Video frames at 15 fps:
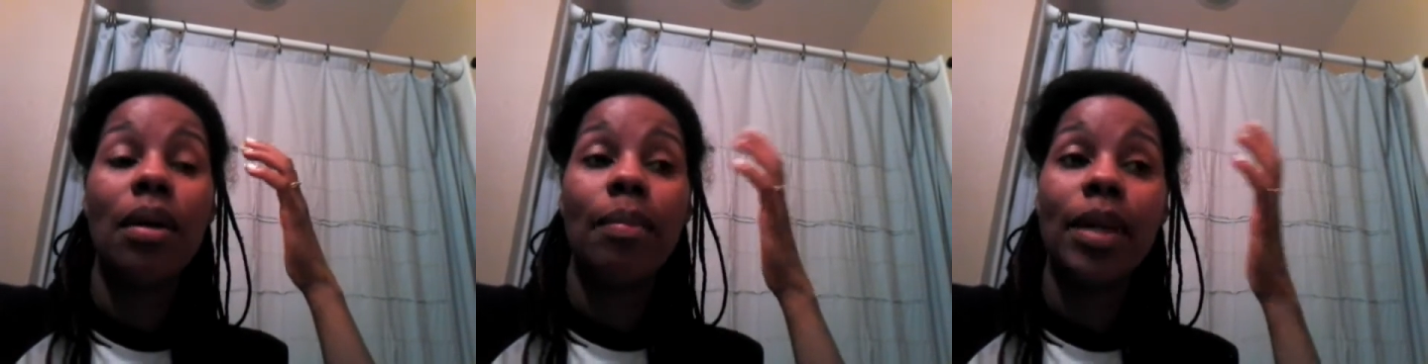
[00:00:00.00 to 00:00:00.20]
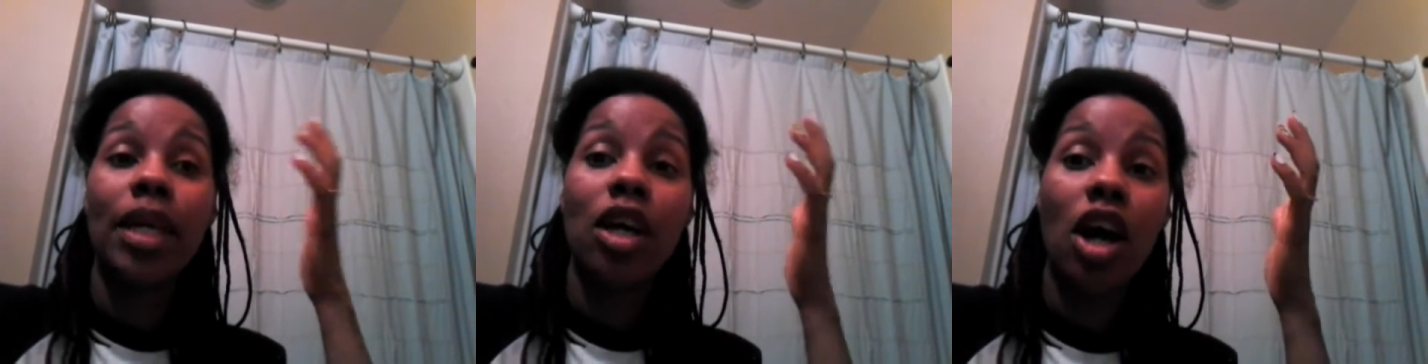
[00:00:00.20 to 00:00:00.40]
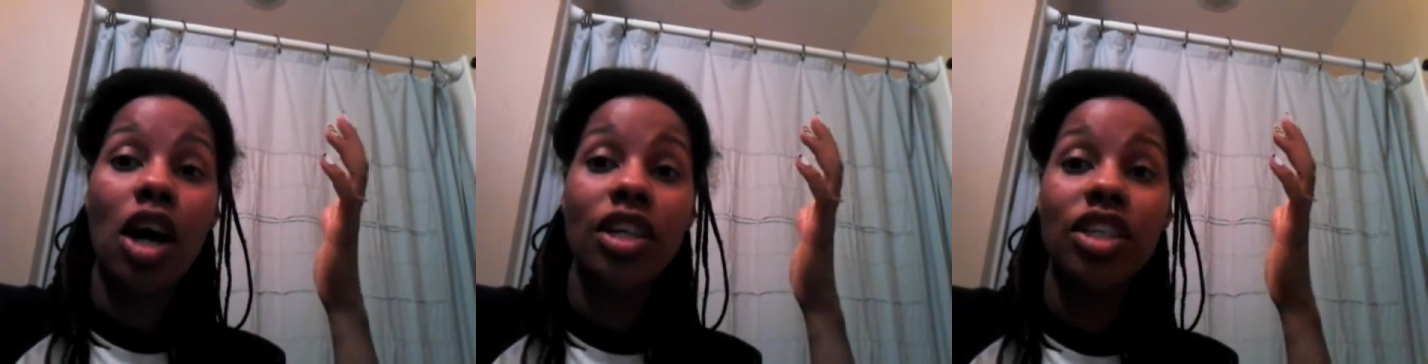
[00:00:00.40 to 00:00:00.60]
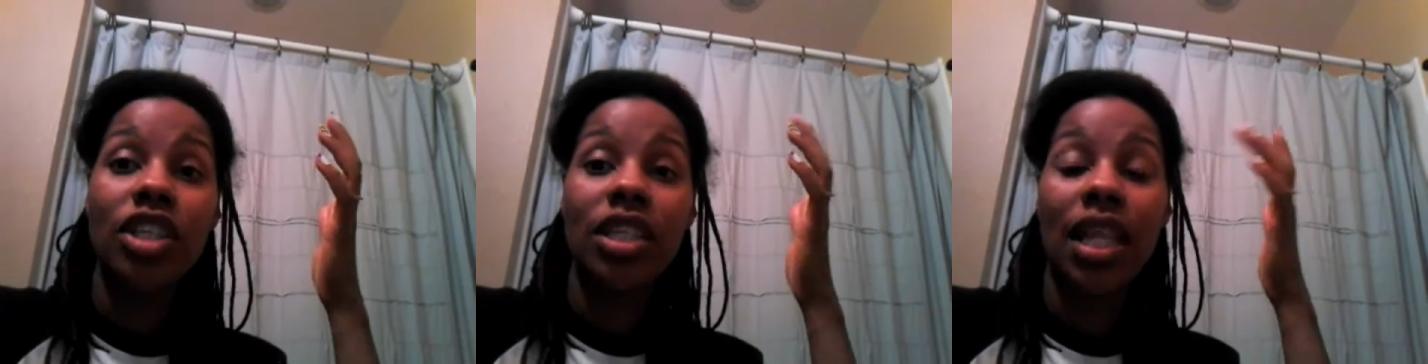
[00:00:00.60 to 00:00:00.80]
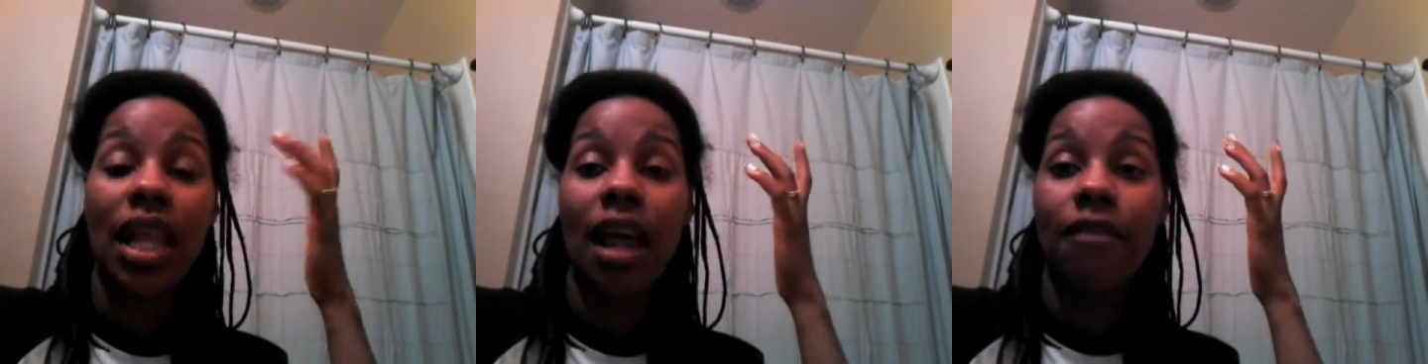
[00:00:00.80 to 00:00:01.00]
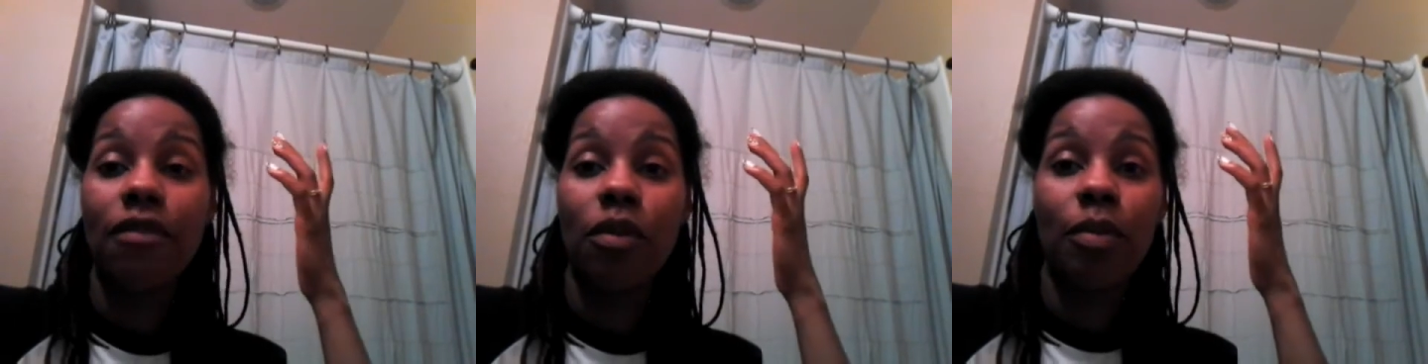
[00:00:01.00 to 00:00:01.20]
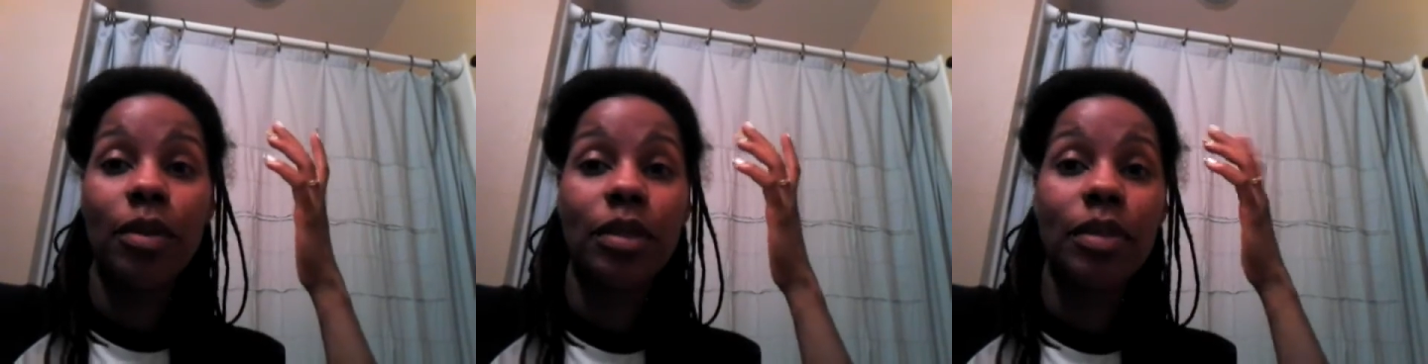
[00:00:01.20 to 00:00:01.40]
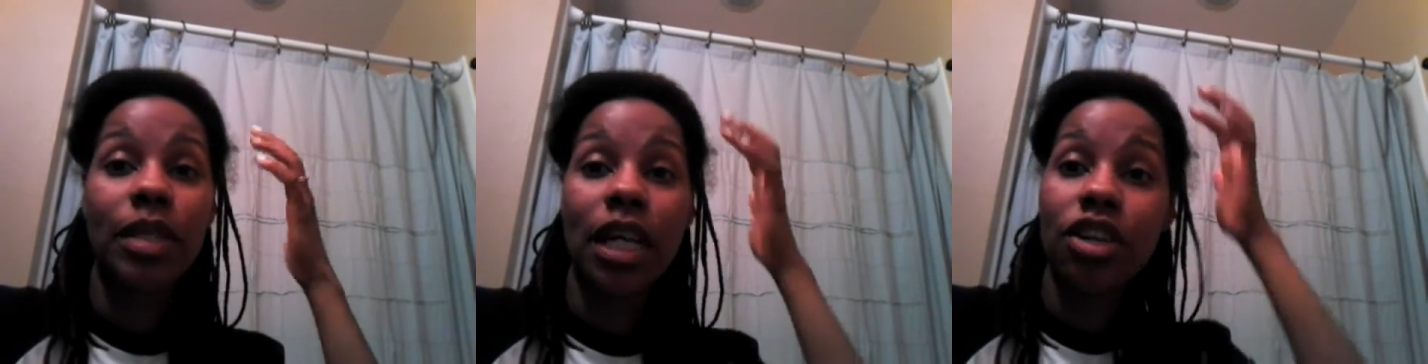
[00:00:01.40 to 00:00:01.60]
be cautious of that. If you want to
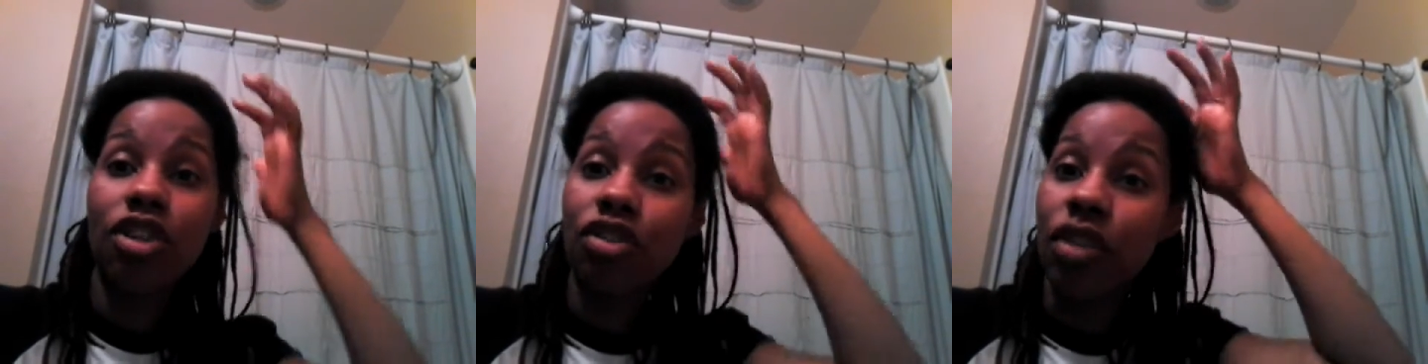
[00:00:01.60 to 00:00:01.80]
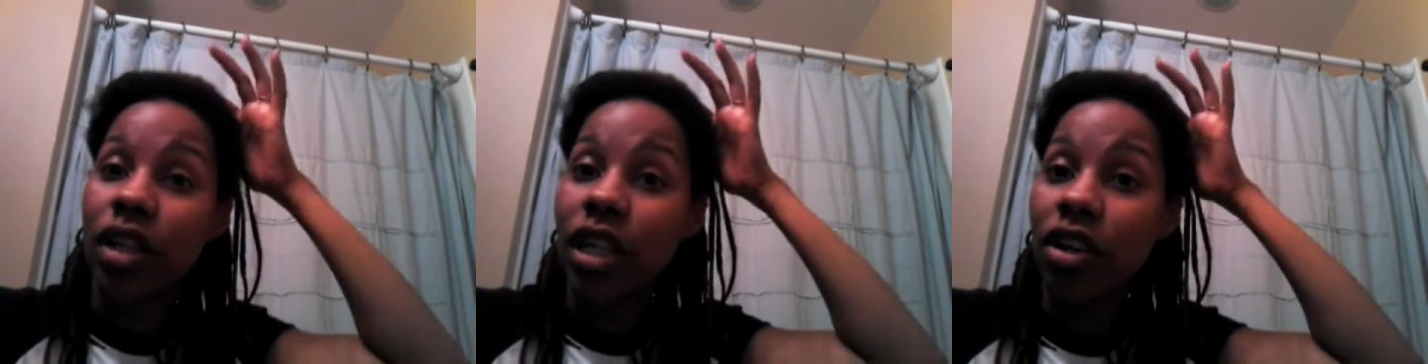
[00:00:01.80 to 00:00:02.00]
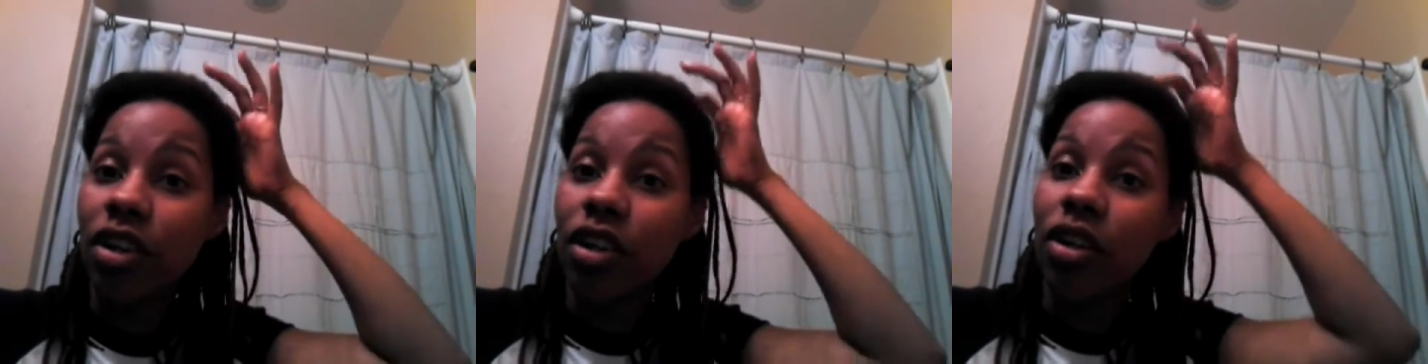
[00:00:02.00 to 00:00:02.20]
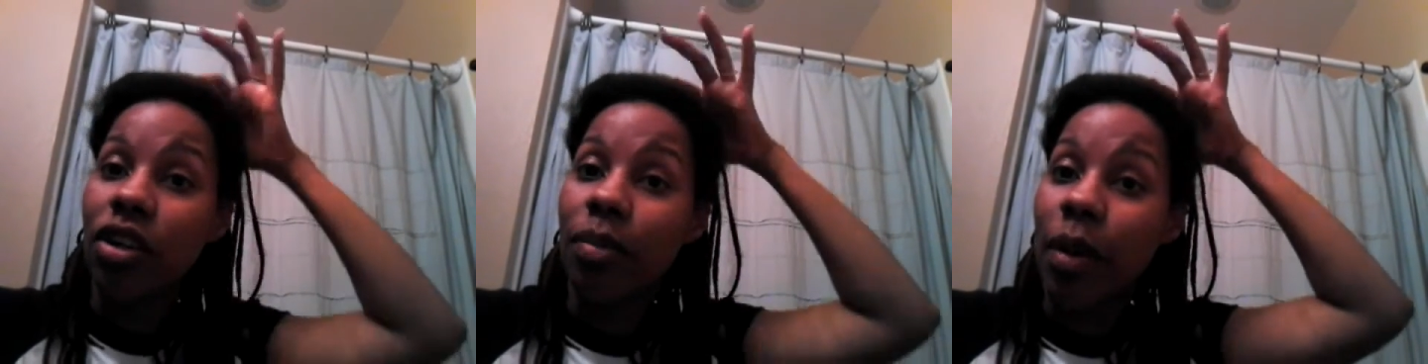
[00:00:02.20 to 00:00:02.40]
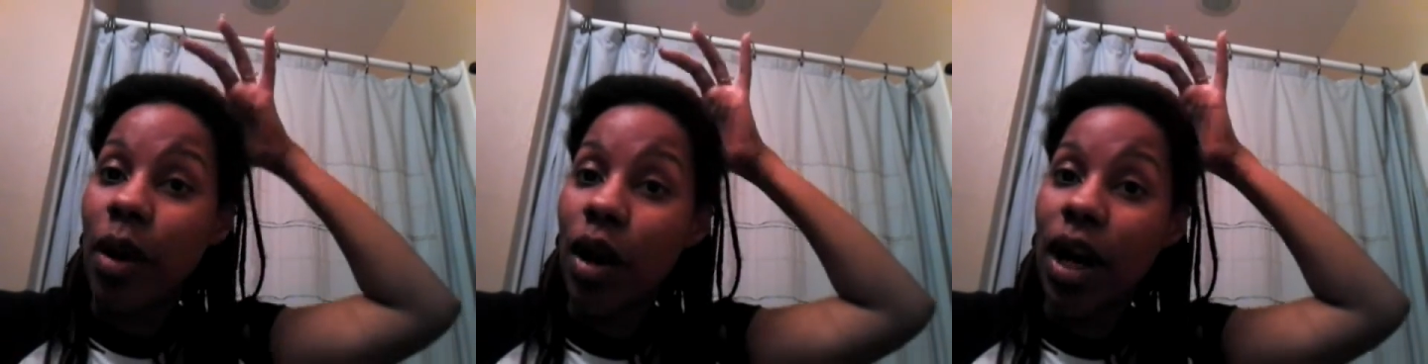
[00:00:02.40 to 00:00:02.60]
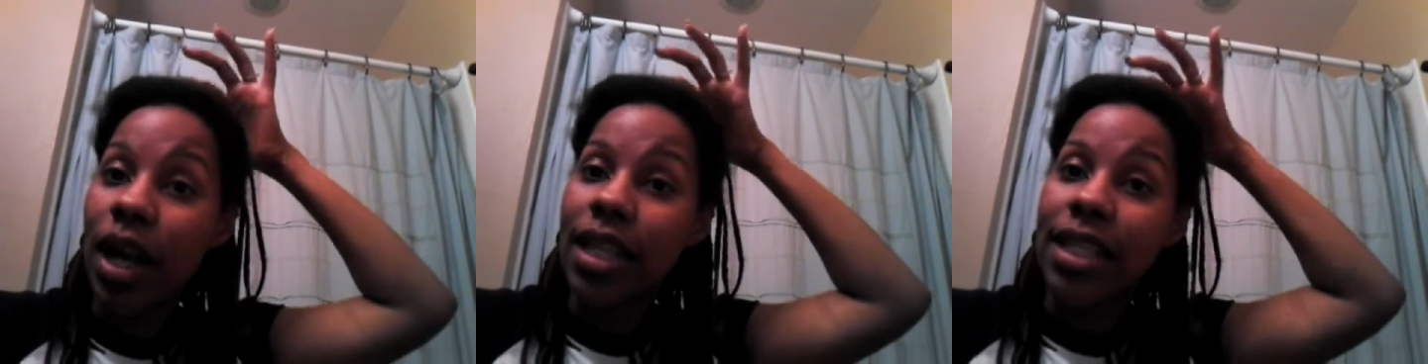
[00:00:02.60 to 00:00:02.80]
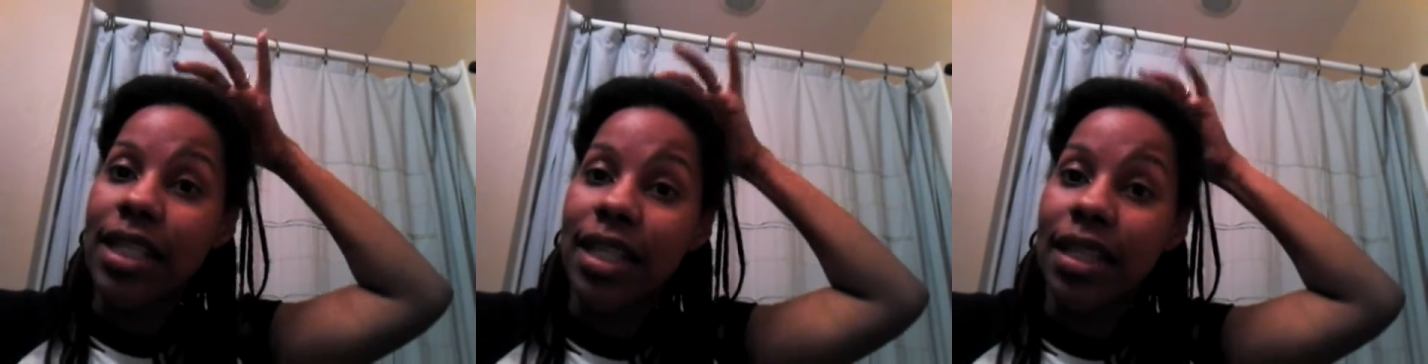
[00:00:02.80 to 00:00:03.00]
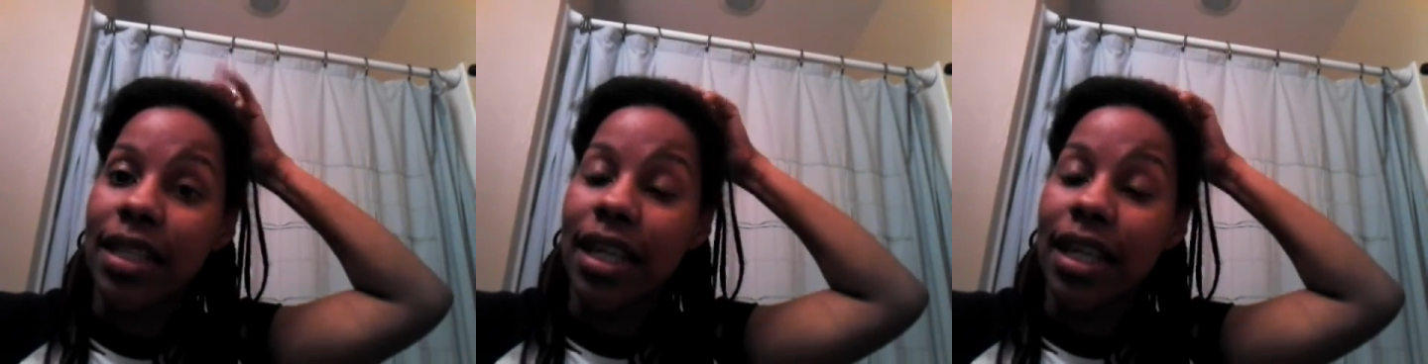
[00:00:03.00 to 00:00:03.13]
put some sunscreen on your parts